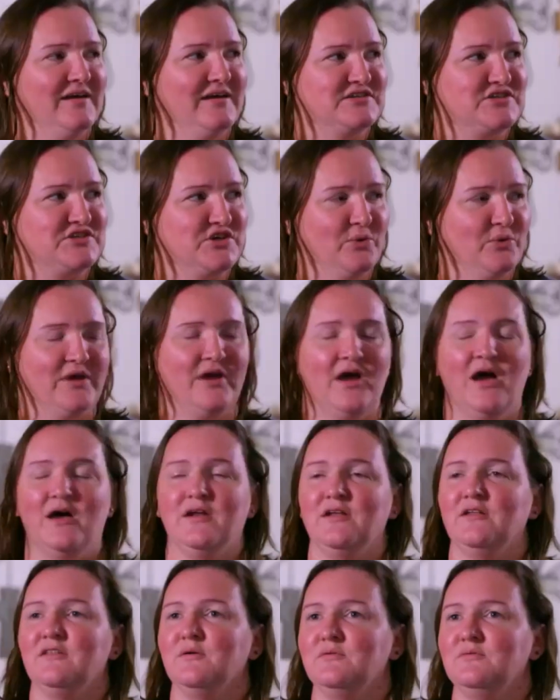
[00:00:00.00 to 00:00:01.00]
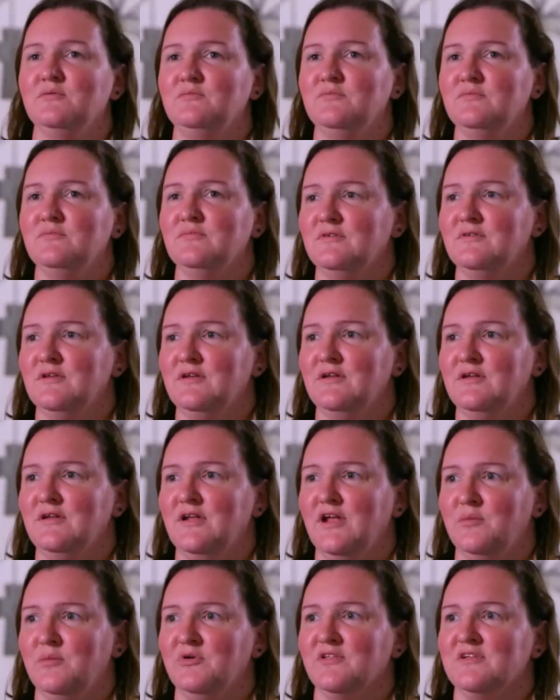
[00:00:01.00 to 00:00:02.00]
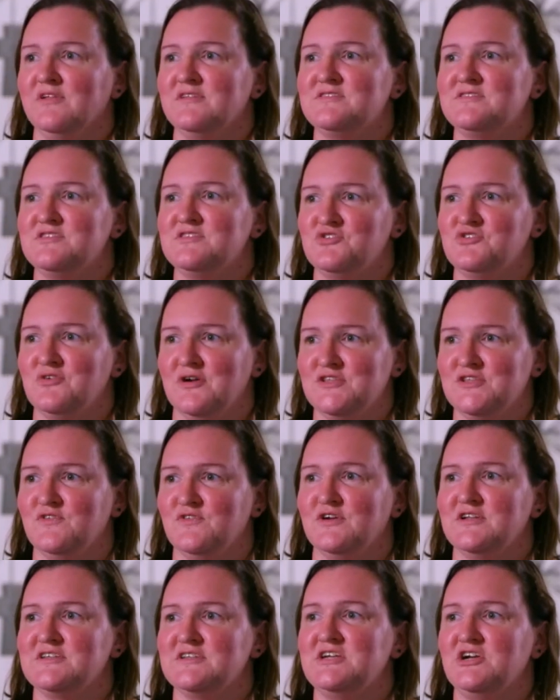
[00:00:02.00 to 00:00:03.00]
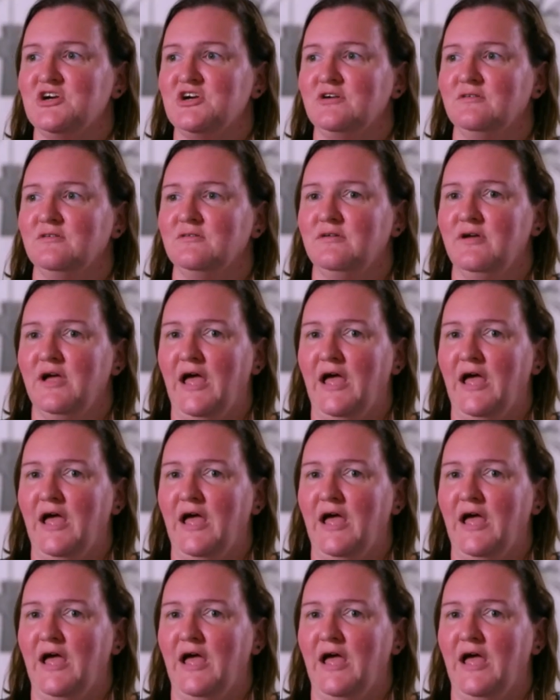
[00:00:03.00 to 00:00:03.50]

until we got in the ambulance to transfer to Tier.